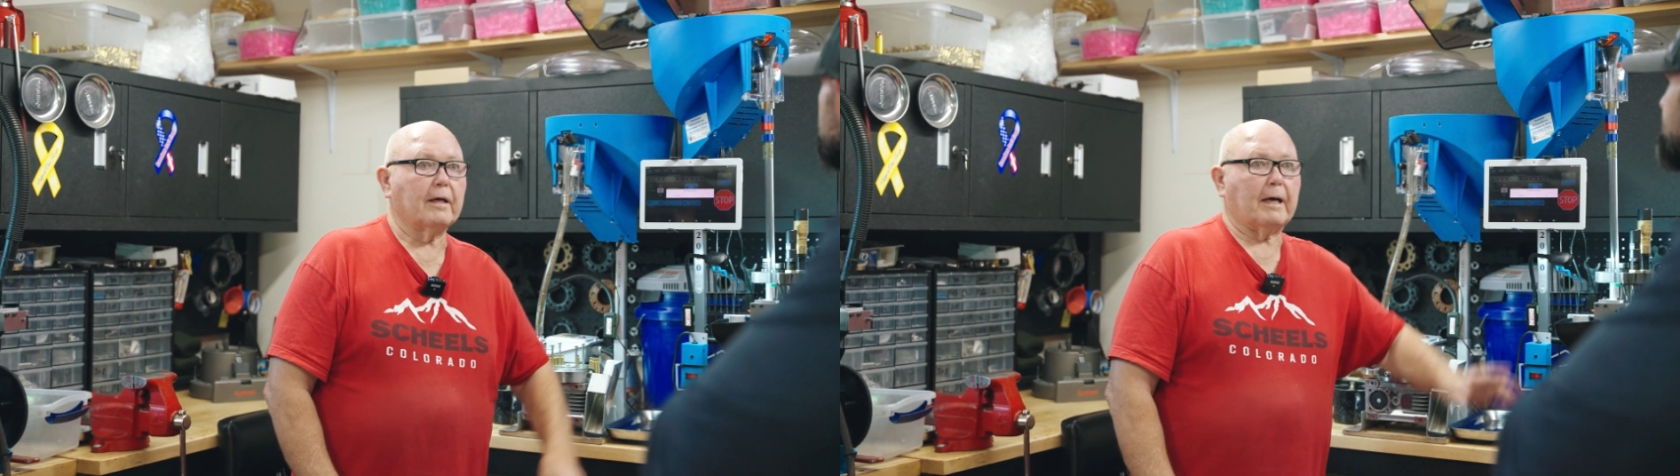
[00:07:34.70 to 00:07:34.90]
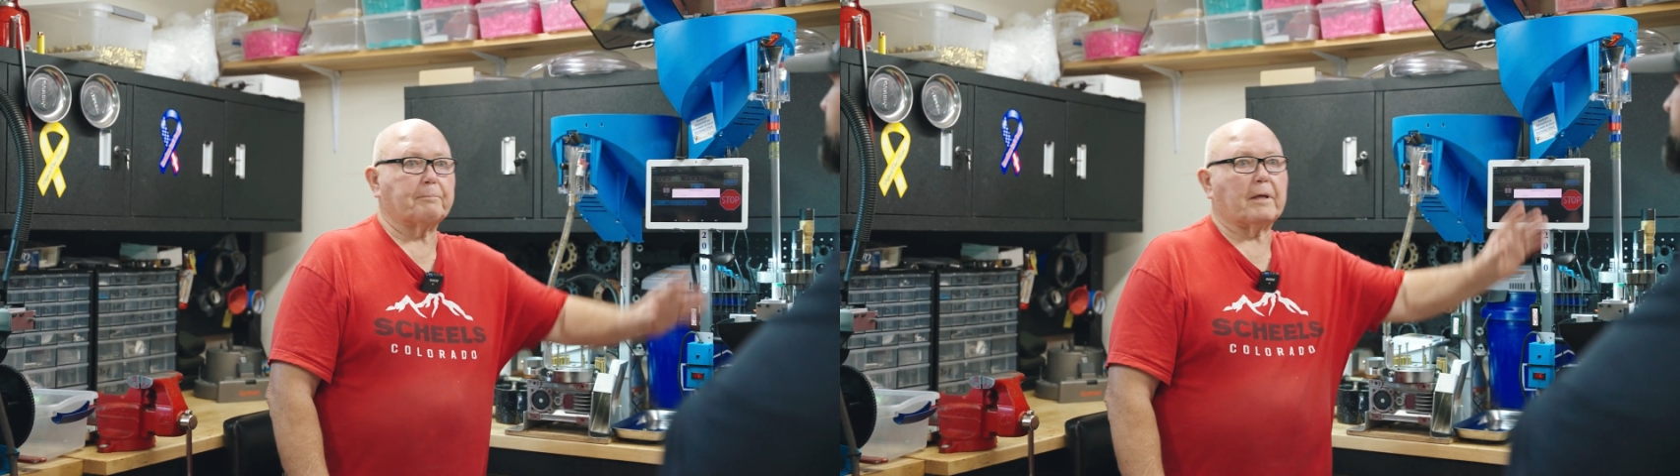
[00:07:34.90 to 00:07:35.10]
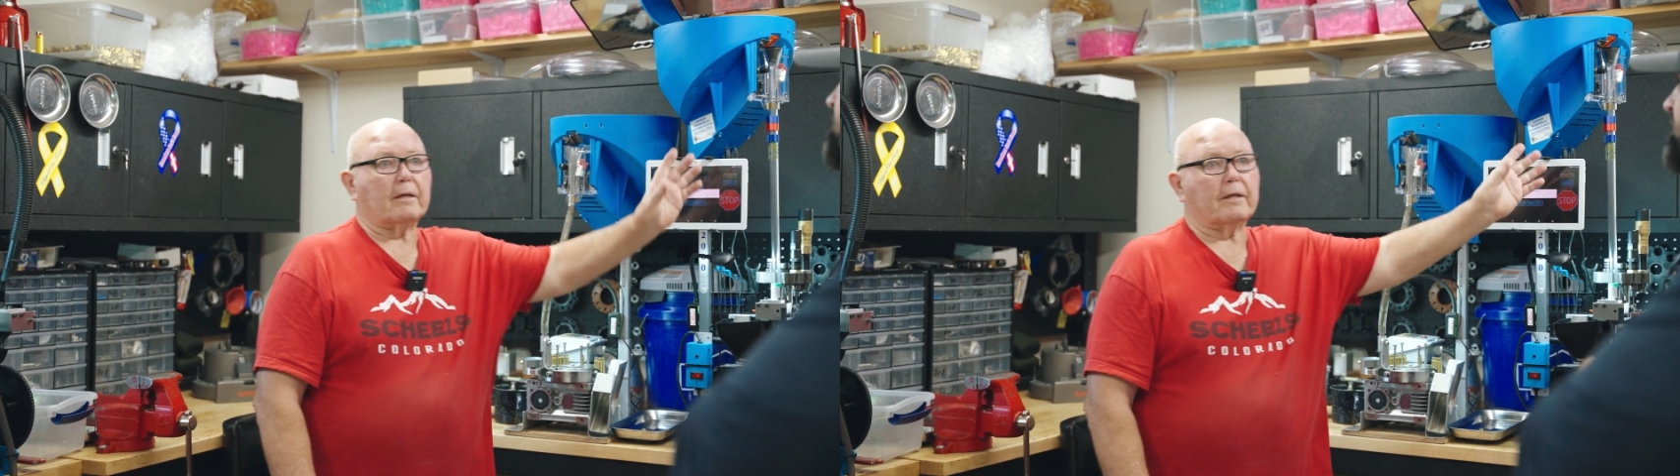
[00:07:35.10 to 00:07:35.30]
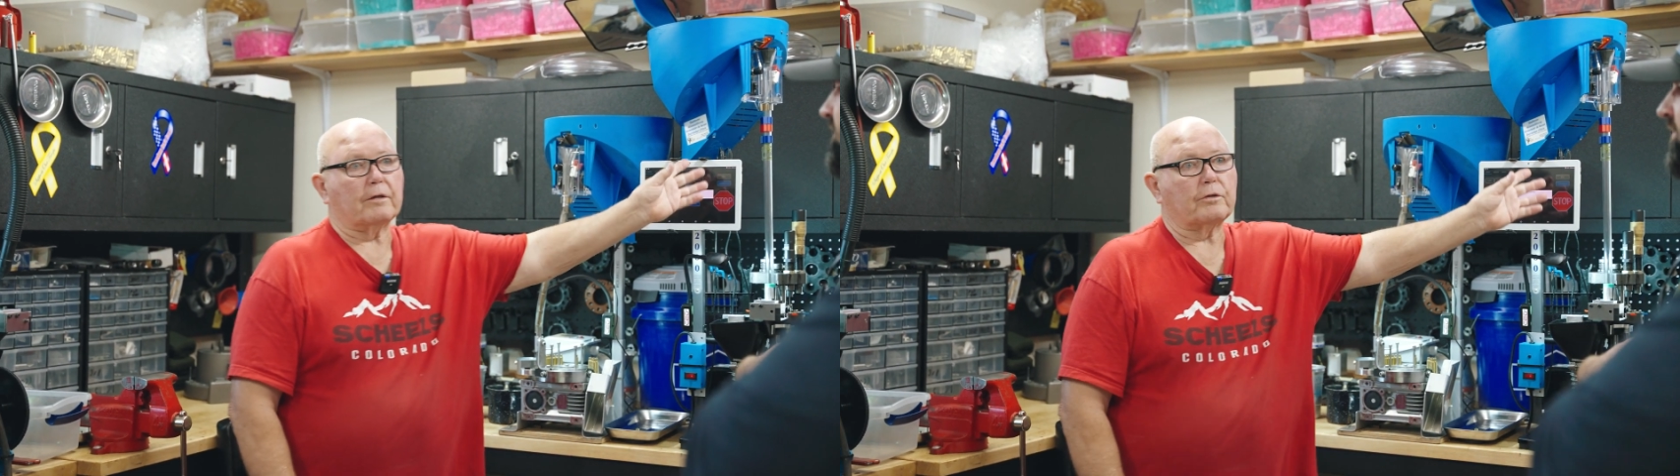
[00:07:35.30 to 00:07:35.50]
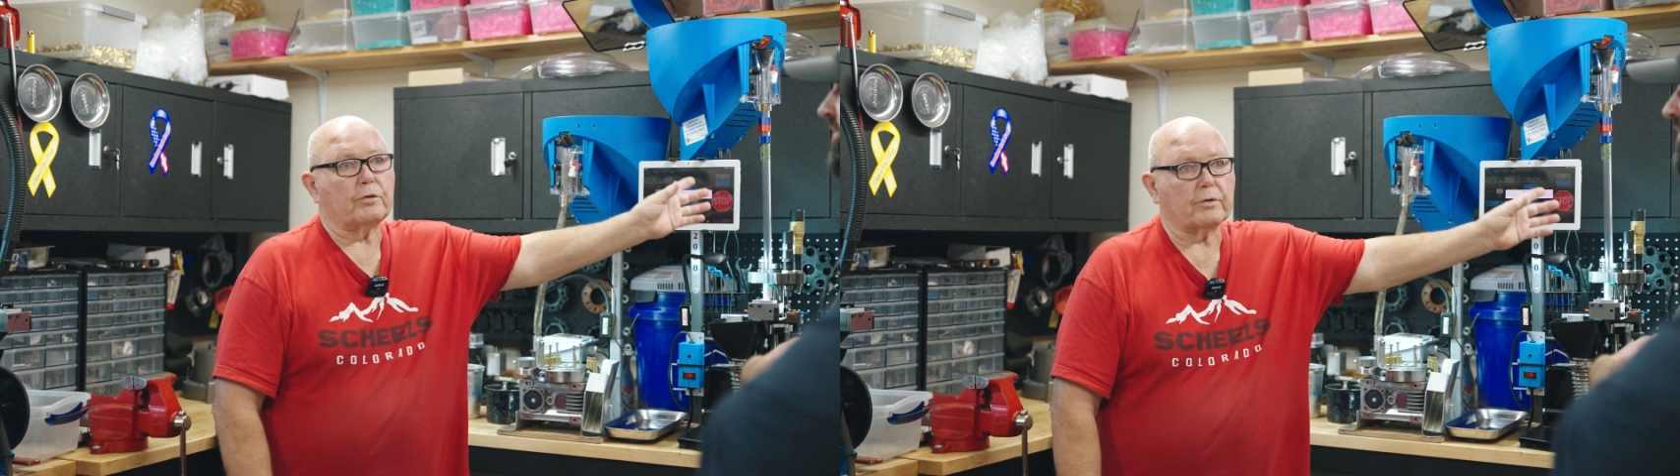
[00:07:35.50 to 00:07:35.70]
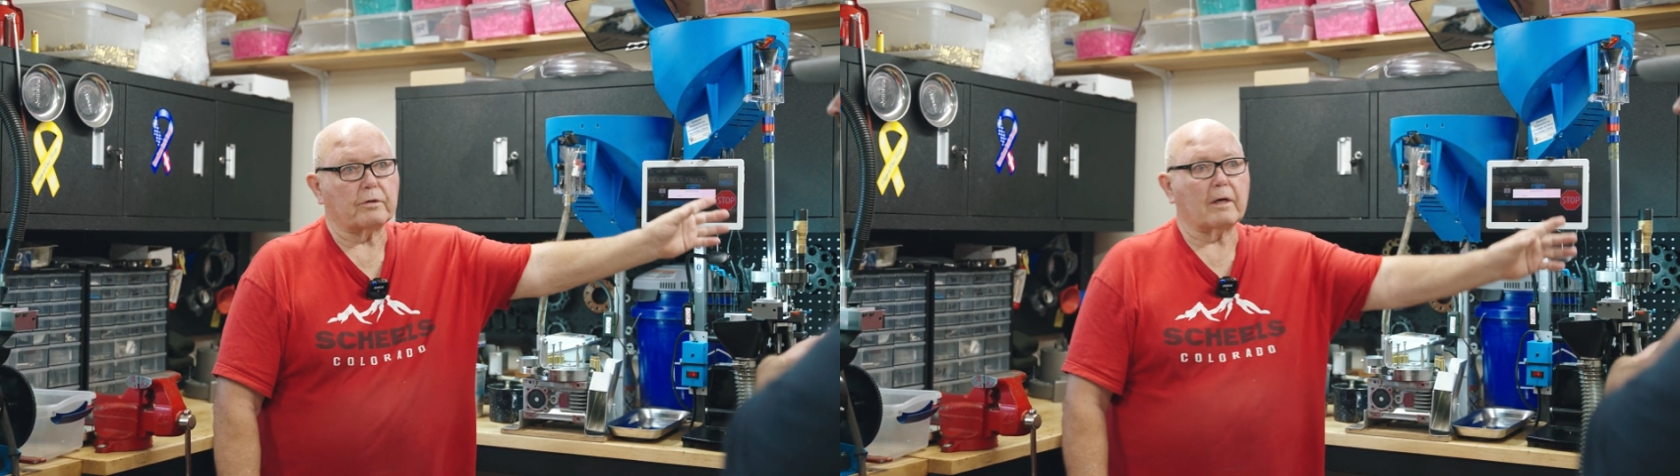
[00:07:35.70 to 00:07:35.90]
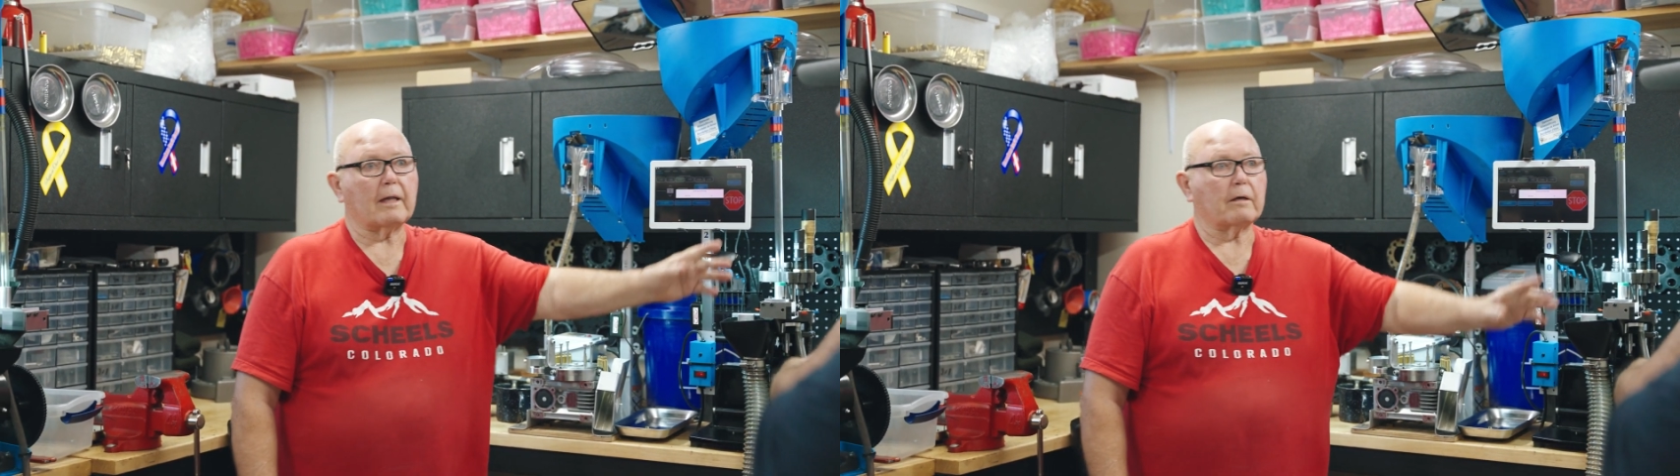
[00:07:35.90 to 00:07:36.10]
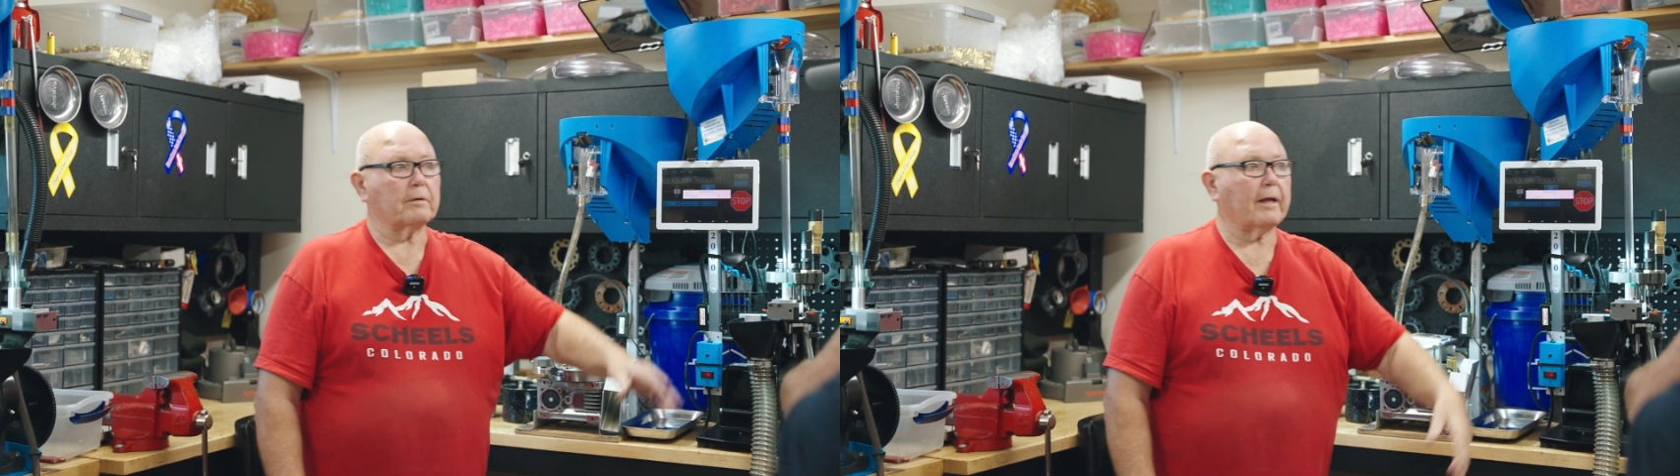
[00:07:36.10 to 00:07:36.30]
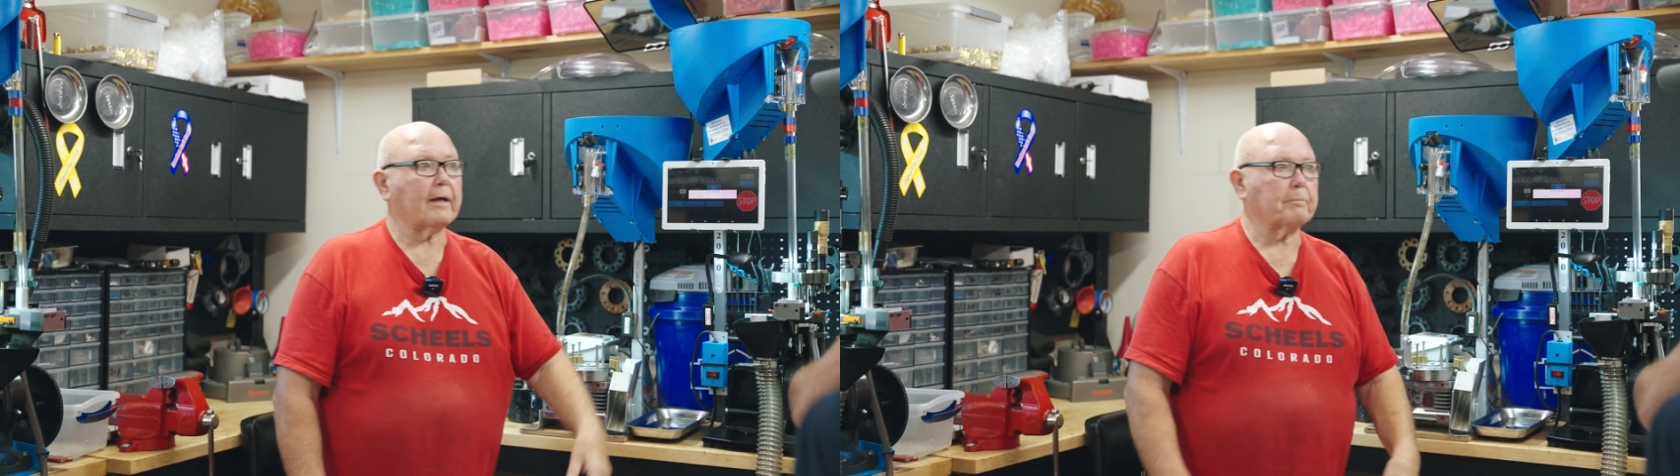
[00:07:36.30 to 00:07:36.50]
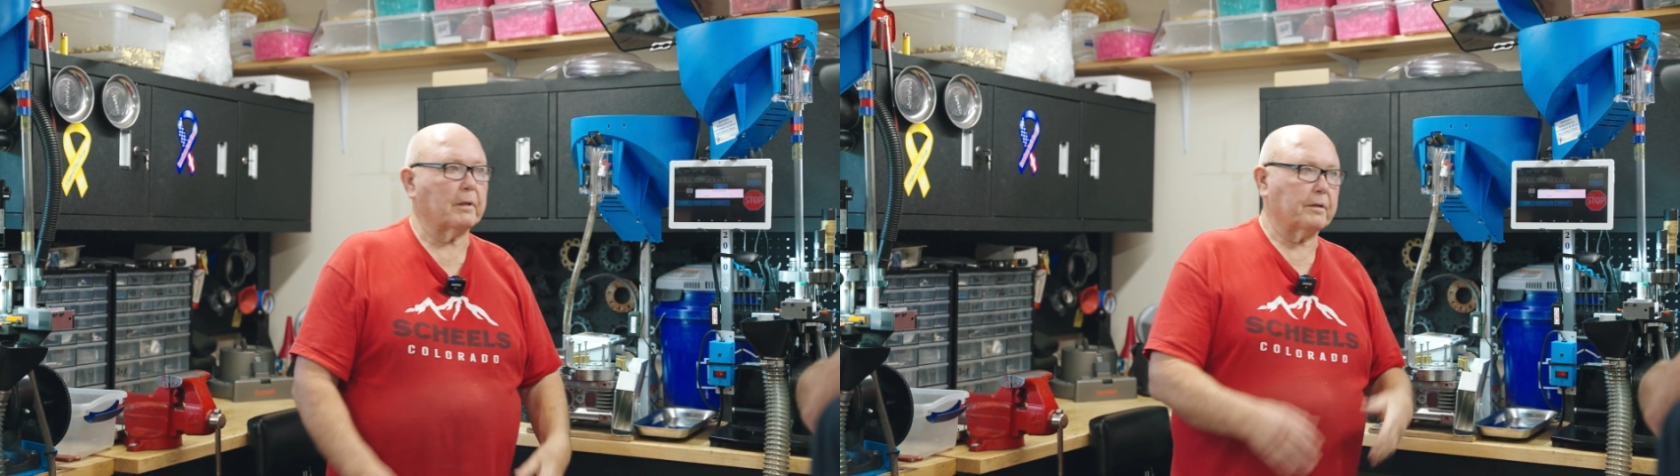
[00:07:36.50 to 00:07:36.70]
I'm not letting a $200
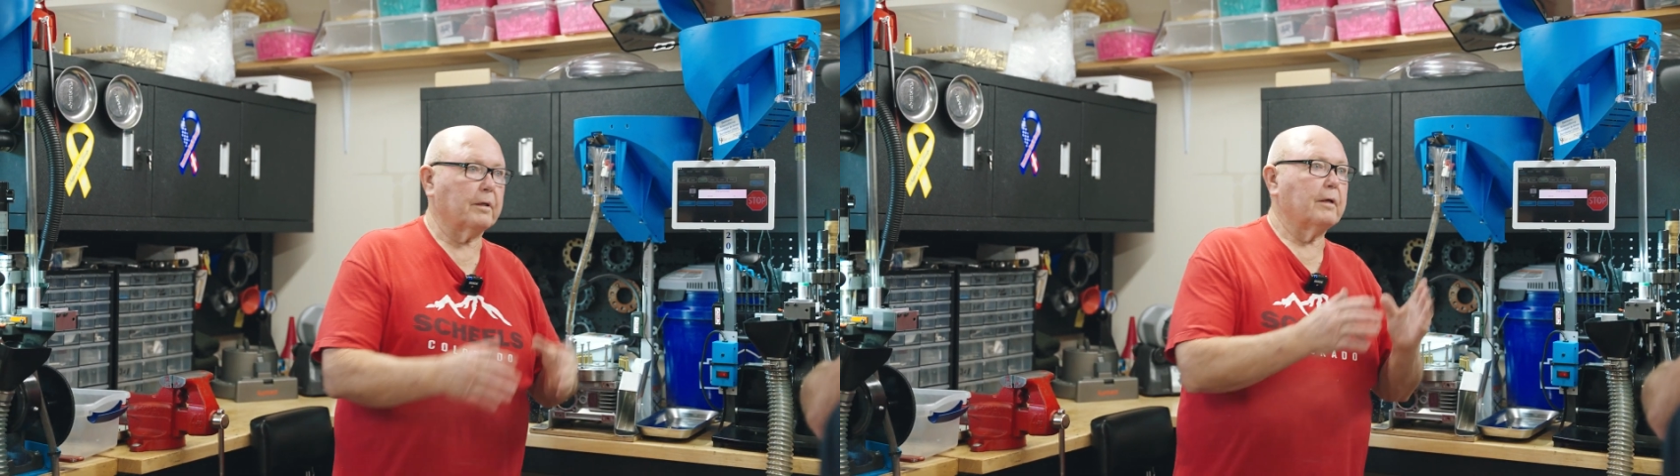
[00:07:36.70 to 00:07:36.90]
tablet